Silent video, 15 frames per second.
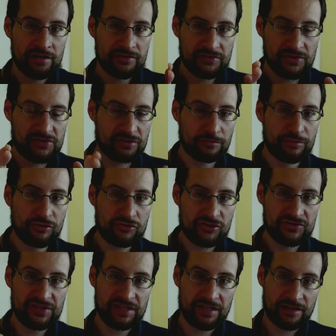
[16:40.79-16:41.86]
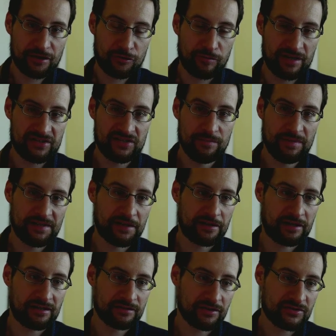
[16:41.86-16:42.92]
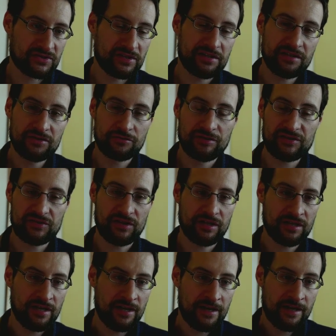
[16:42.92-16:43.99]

distributions that are quite similar are not that interesting.